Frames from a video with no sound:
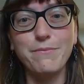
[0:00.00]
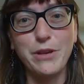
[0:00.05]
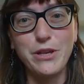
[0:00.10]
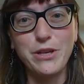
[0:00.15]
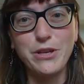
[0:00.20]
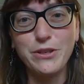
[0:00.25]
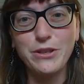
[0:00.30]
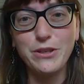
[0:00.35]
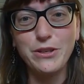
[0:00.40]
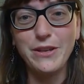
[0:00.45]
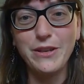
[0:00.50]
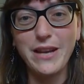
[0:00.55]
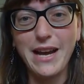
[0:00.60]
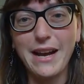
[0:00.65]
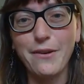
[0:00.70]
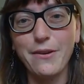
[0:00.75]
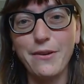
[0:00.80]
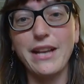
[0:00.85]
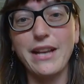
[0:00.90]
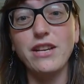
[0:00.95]
you do
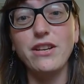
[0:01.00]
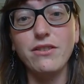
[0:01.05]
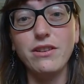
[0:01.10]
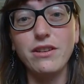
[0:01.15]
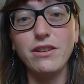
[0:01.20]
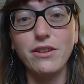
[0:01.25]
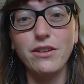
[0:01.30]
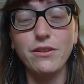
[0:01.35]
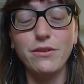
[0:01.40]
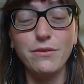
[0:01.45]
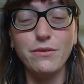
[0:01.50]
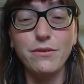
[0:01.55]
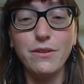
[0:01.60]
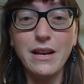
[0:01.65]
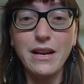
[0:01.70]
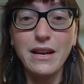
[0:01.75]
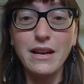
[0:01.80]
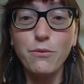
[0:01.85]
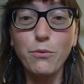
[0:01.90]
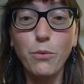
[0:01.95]
now, and you
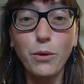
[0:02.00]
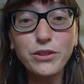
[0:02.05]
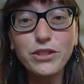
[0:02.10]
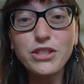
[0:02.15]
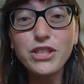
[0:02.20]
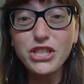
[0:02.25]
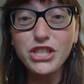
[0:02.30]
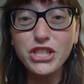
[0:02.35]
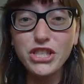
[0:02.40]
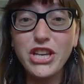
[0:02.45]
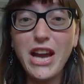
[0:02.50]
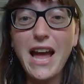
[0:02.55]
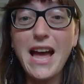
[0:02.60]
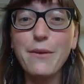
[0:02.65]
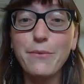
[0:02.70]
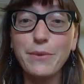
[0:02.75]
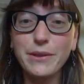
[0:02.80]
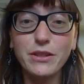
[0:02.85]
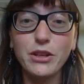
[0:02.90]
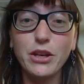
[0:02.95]
want to
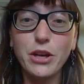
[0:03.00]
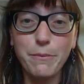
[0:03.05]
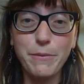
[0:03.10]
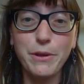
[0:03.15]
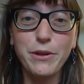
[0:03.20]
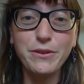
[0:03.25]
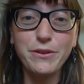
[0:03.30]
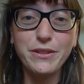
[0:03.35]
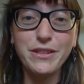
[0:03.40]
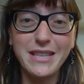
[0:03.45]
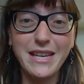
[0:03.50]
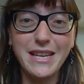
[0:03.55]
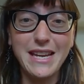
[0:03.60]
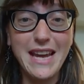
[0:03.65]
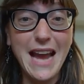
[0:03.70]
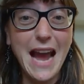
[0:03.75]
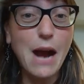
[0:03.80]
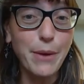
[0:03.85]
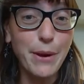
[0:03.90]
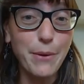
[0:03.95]
share with the community
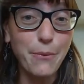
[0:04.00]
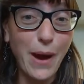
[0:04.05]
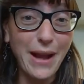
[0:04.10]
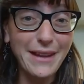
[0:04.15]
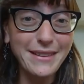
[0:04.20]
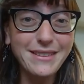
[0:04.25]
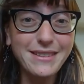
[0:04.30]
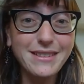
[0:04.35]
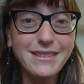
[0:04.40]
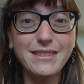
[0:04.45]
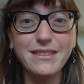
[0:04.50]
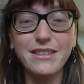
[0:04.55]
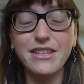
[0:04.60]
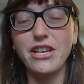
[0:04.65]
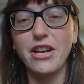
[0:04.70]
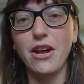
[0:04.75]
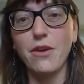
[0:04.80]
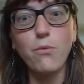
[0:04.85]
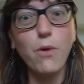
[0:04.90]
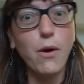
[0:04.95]
how it went,
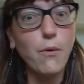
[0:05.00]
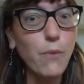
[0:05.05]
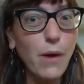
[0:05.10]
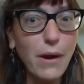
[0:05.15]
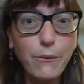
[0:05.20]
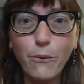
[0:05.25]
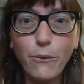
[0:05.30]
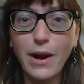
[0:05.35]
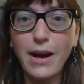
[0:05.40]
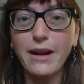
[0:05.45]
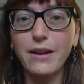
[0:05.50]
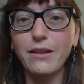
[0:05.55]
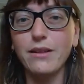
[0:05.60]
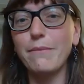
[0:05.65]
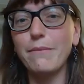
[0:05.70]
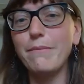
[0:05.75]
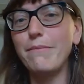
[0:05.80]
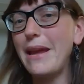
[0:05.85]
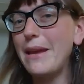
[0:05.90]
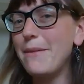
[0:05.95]
what went
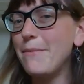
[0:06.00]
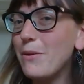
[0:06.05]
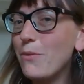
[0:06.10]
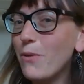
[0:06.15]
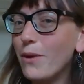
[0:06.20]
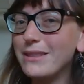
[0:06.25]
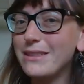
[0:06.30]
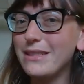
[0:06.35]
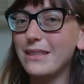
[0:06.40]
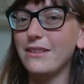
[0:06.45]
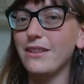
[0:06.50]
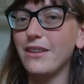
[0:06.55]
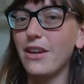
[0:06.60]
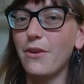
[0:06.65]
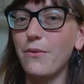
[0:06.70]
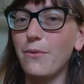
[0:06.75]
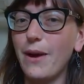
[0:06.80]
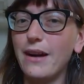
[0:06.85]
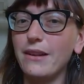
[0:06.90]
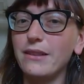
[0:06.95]
well, maybe what didn't
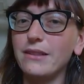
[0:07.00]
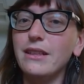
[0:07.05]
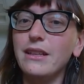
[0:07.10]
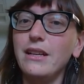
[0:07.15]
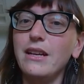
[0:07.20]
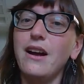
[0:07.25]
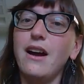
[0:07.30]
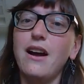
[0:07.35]
go well,